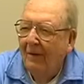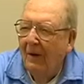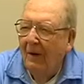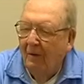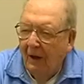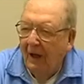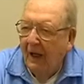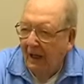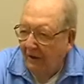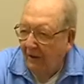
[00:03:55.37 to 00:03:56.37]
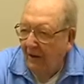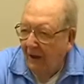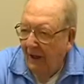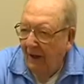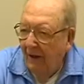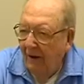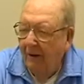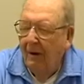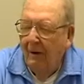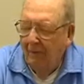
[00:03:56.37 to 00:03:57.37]
you uh, Great the Lakes, Indiana.
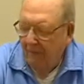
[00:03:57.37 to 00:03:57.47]
Or, uh,